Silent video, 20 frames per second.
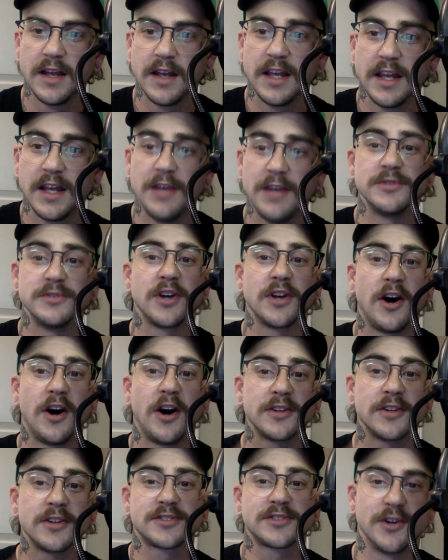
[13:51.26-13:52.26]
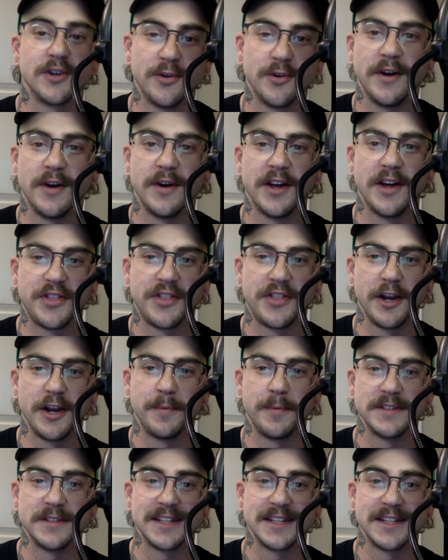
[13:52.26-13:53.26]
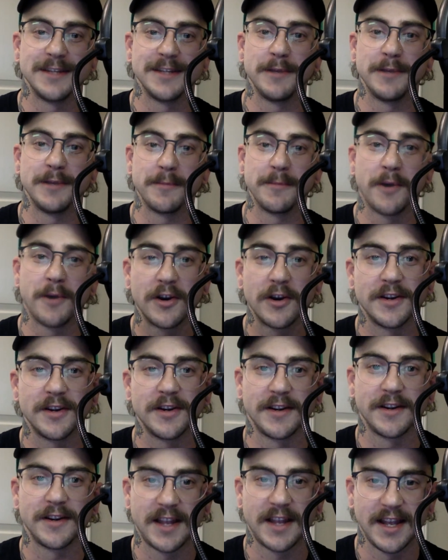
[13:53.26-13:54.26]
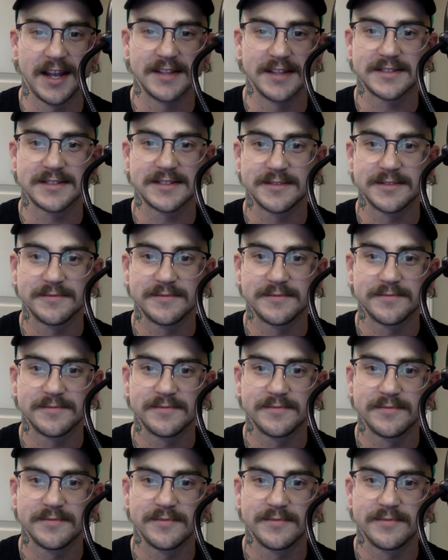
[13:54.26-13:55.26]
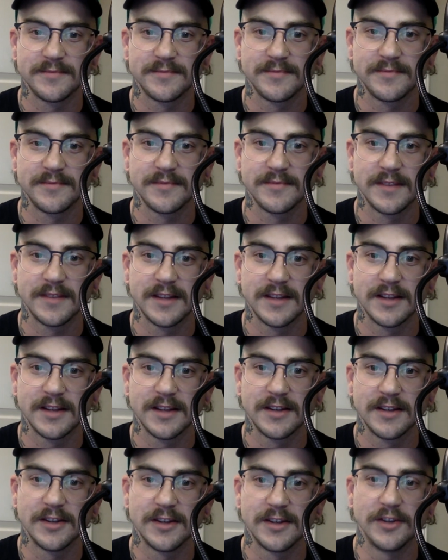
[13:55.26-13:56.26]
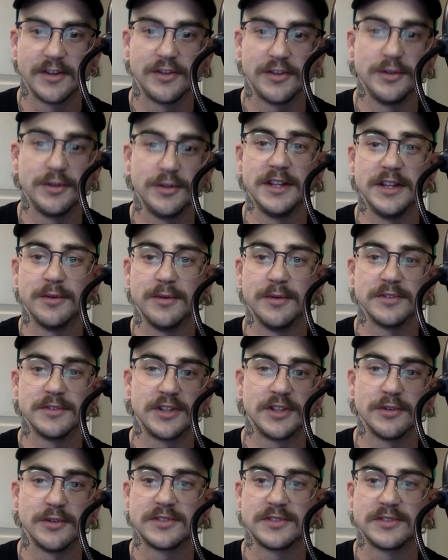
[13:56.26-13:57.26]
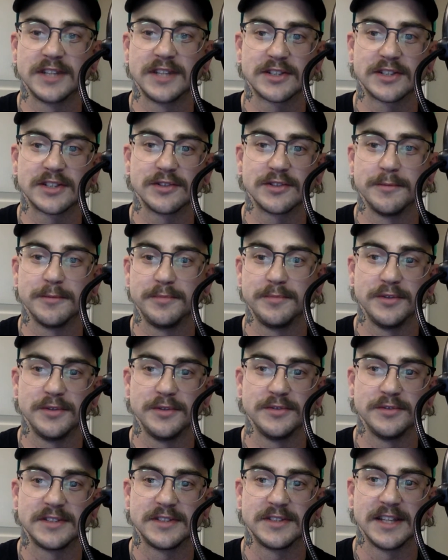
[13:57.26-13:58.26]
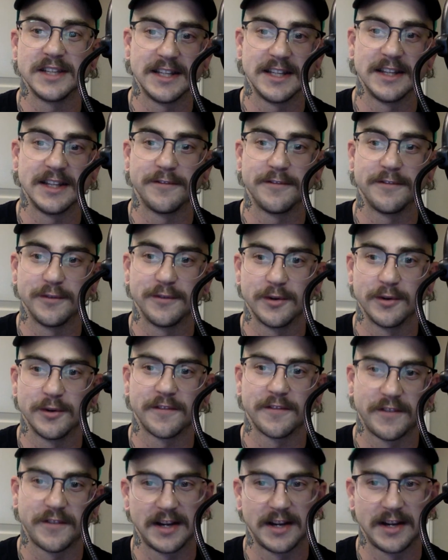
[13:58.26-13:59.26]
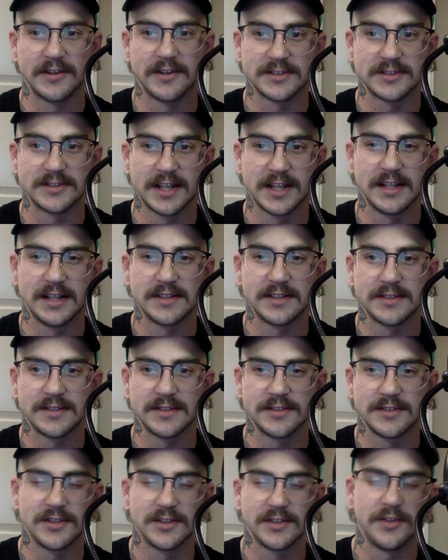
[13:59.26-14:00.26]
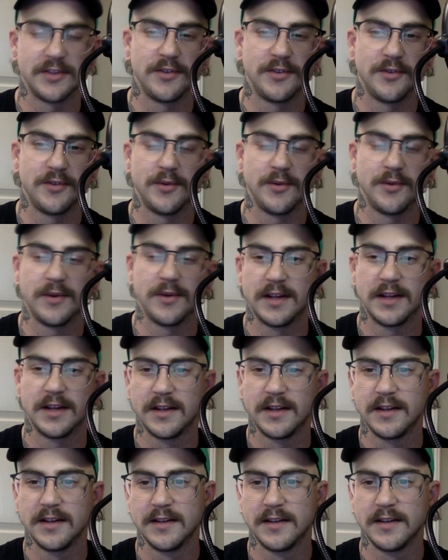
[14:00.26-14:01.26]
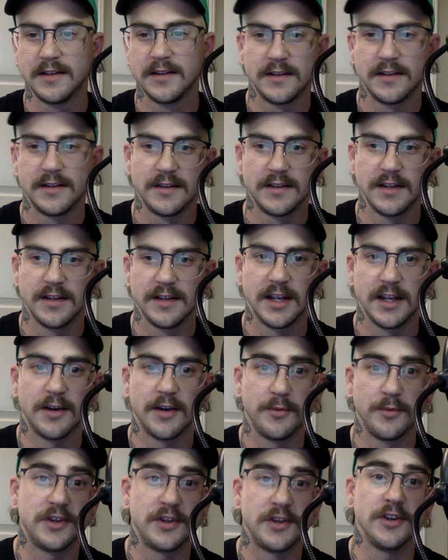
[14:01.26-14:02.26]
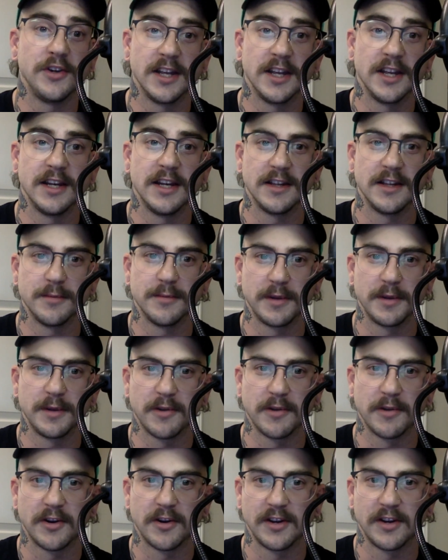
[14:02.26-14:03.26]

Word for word: He was also a therapist in the McMartin case. Concluded there was no sexual abuse in the Florida Finders case. So, yeah, we could get into the McMartin